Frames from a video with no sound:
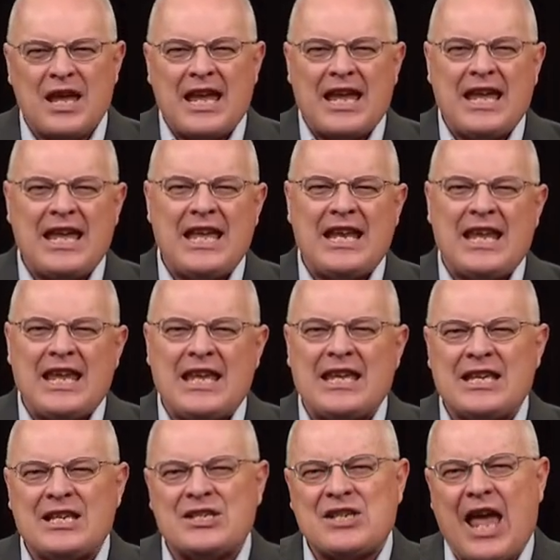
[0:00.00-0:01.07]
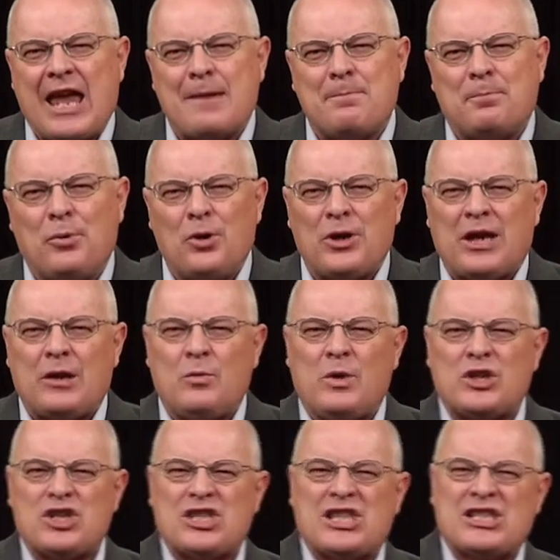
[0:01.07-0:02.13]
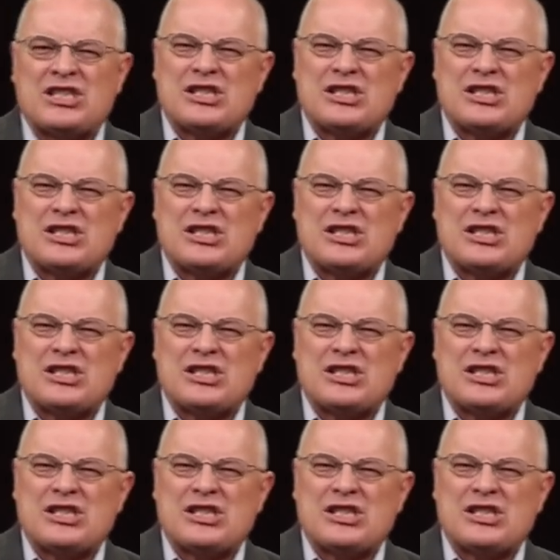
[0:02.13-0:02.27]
it is a book in which the